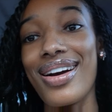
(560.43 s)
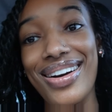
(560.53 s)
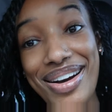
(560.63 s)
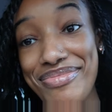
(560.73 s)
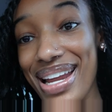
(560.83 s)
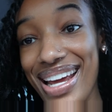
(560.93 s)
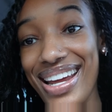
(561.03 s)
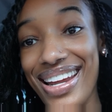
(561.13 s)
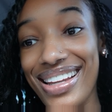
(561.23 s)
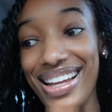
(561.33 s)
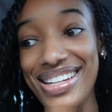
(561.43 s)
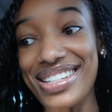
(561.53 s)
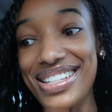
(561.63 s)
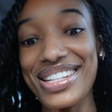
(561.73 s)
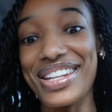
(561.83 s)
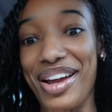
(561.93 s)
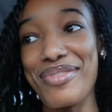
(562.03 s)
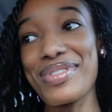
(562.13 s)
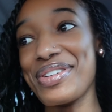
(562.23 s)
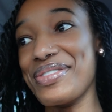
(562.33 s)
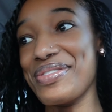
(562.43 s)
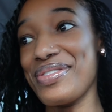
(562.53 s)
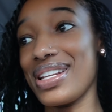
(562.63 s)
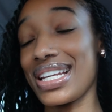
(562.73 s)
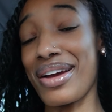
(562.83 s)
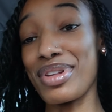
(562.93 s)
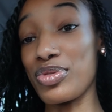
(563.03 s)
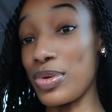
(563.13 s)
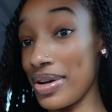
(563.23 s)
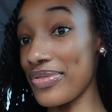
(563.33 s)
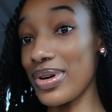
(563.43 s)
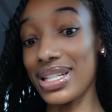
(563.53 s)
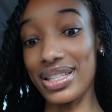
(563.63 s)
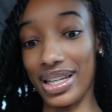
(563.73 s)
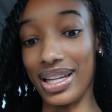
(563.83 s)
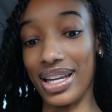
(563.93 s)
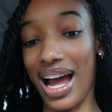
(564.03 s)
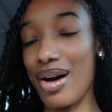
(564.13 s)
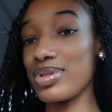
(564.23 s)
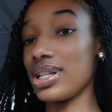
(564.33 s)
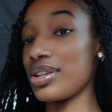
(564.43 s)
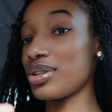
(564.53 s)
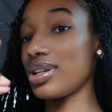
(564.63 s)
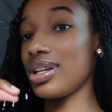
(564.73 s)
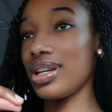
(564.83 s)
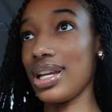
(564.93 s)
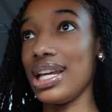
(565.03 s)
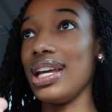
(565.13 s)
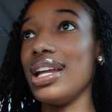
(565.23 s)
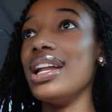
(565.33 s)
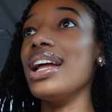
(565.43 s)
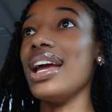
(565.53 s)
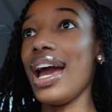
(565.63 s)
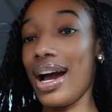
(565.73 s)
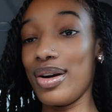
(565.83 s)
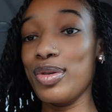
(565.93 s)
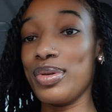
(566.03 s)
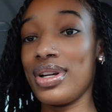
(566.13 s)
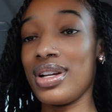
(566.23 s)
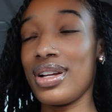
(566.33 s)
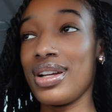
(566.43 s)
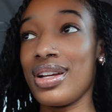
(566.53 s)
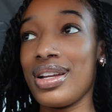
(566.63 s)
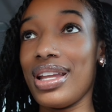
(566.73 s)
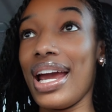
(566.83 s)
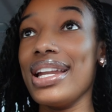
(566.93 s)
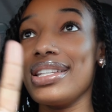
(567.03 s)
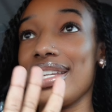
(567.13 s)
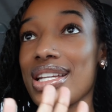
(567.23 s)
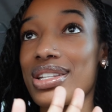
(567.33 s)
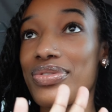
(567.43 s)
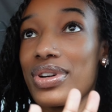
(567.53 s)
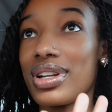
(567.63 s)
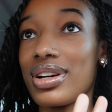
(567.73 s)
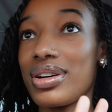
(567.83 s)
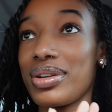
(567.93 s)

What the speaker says: Update, license is now renewed. The time is 1:14. I was literally in and out. They had the section for the